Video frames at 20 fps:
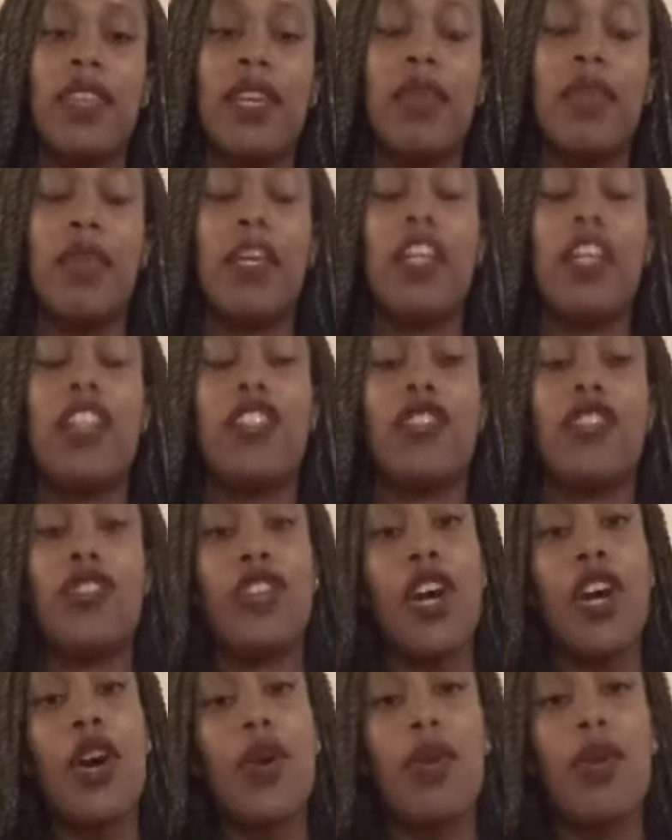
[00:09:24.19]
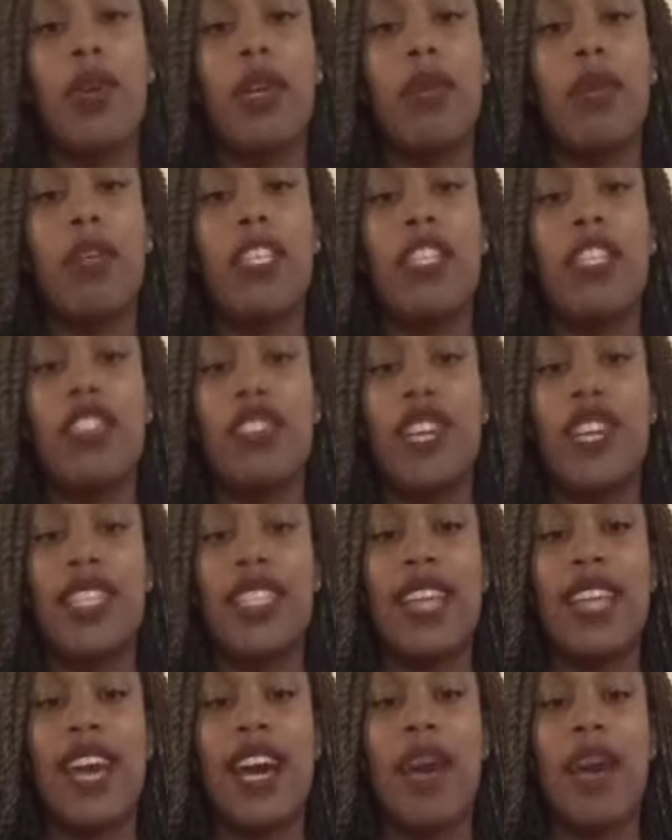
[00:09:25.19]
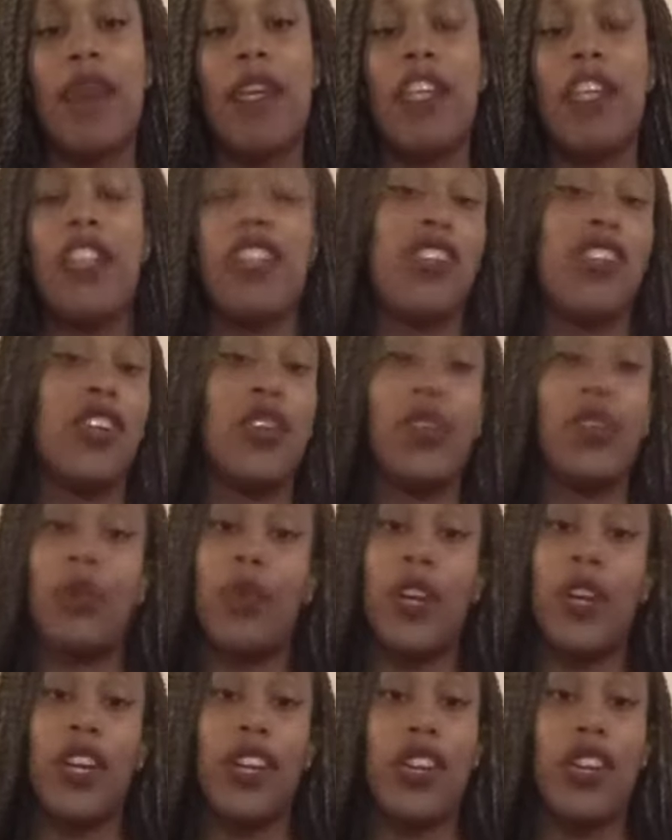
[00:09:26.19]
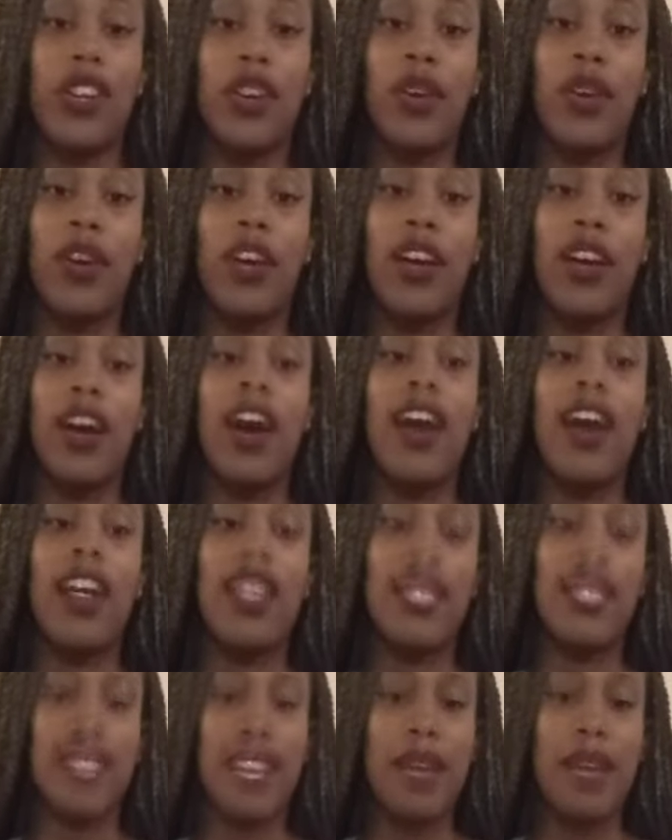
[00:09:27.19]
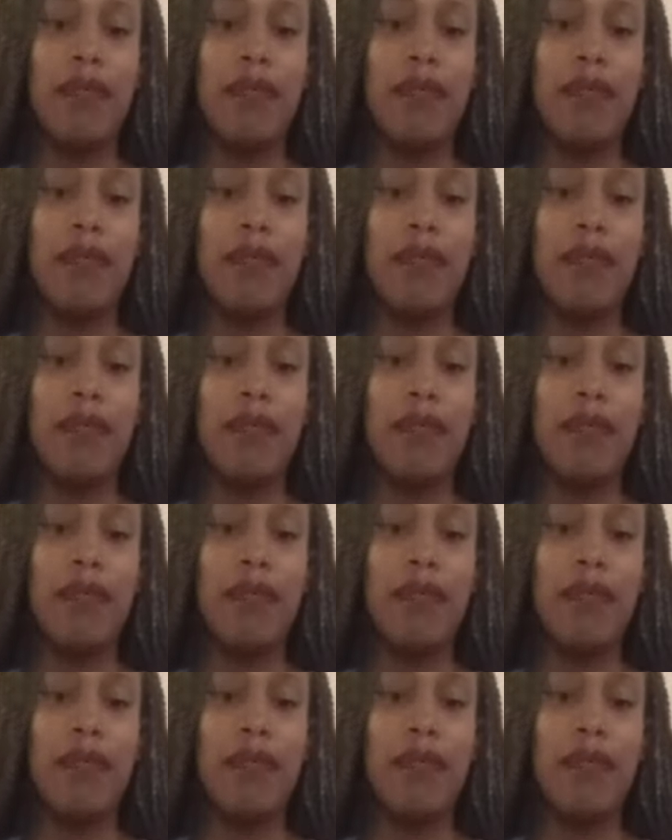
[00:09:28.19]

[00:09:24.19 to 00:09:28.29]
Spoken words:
because you don't want to be stressed out because you don't know where you're going on exam